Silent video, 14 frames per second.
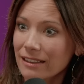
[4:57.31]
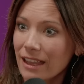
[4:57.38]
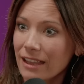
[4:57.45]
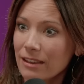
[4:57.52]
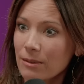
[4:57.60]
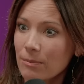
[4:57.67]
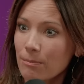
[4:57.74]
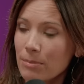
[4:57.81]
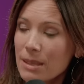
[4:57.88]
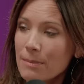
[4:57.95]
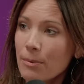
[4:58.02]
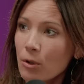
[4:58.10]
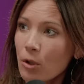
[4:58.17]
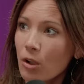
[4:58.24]
like
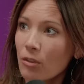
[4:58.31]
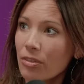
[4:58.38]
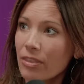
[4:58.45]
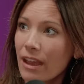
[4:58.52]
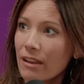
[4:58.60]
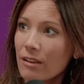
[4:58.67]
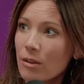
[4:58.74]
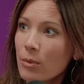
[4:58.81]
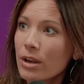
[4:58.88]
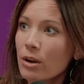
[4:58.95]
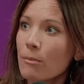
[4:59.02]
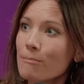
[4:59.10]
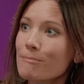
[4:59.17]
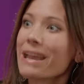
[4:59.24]
people that, and we
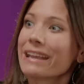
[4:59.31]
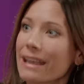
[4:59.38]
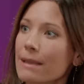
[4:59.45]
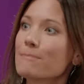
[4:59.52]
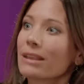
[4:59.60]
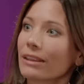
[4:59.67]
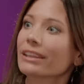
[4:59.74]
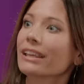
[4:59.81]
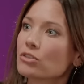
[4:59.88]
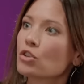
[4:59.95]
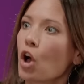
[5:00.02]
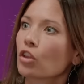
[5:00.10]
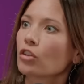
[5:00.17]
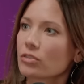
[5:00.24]
don't make a million
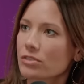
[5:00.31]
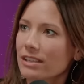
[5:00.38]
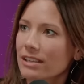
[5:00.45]
dollars a